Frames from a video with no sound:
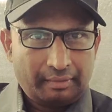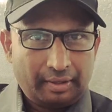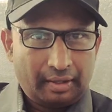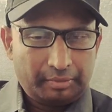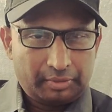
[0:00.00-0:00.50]

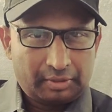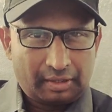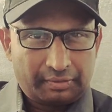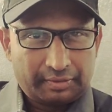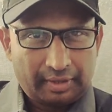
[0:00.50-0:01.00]
Welcome to
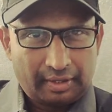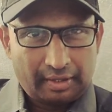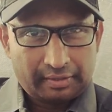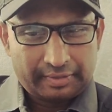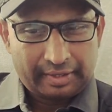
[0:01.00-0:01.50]
Surface
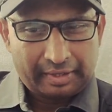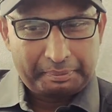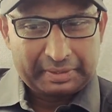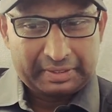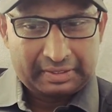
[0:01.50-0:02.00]
Warriors, where
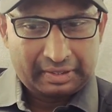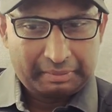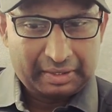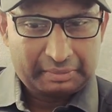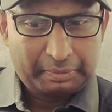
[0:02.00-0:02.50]

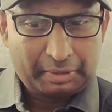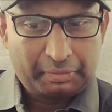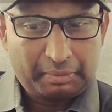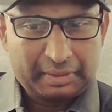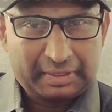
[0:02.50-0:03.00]
precision meets
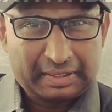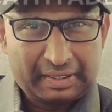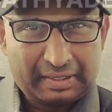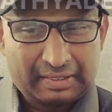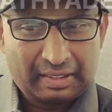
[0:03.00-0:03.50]
performance in
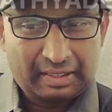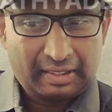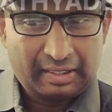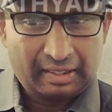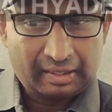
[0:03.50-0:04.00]
industrial
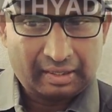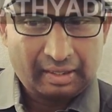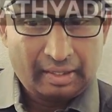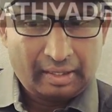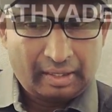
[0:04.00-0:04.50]
cleaning.
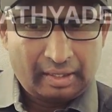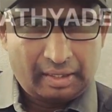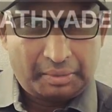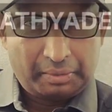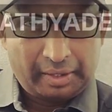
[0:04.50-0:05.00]

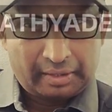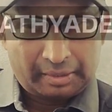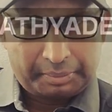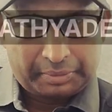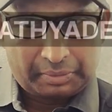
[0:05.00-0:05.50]
In today's
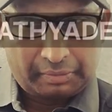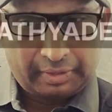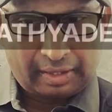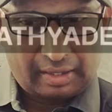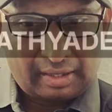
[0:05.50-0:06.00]
episode,
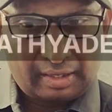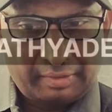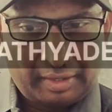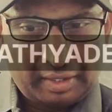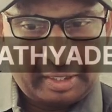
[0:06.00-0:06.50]
we are
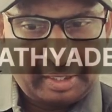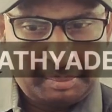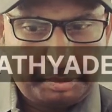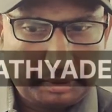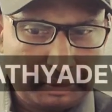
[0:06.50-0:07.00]
diving deep